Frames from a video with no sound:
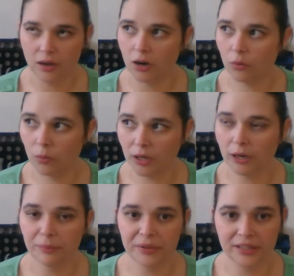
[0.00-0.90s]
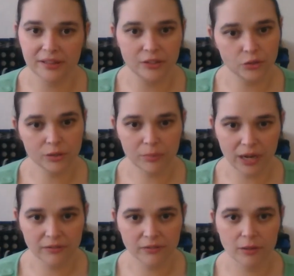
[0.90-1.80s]
or one company that you can
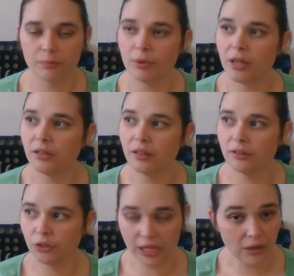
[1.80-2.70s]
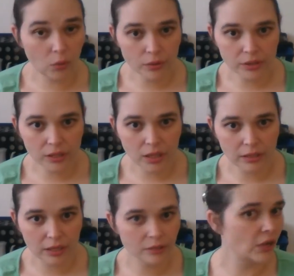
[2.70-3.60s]
buy it from, but you can't order it
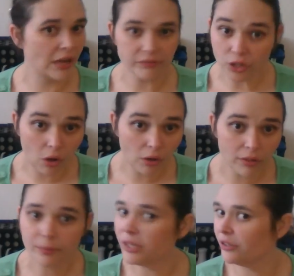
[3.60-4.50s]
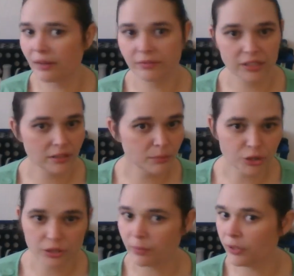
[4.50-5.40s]
online. You have to call them and you have to get them to
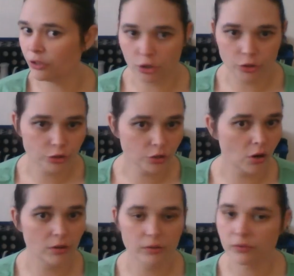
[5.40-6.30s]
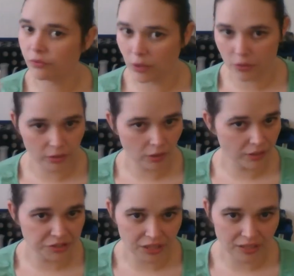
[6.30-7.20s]
ship it and charge your card over the phone and all
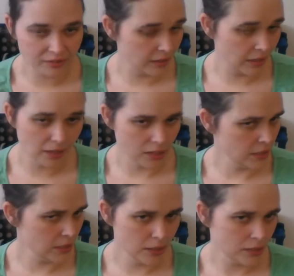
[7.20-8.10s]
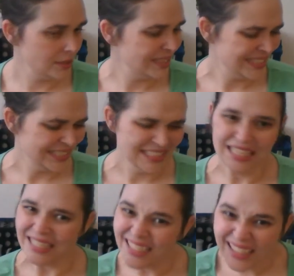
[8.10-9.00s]
that jazz. Uh,
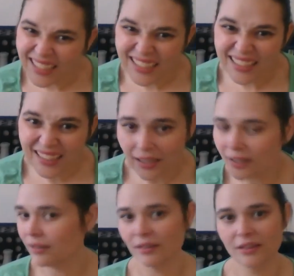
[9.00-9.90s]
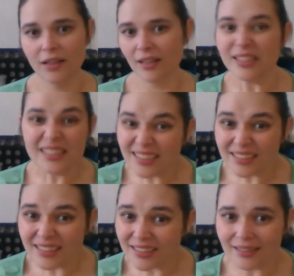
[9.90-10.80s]
eh,
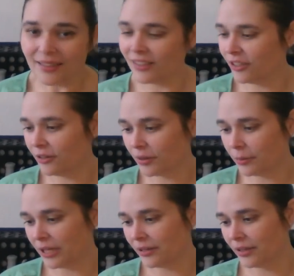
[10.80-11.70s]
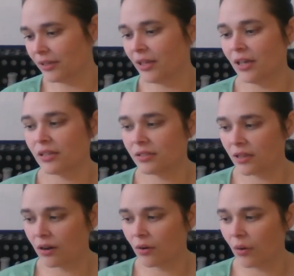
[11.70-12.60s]
eh, you know what I mean?
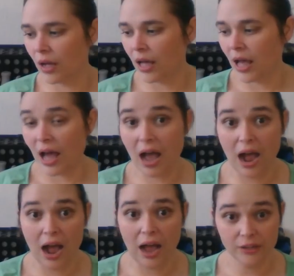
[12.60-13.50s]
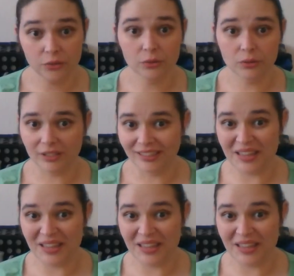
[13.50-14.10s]
So I Googled it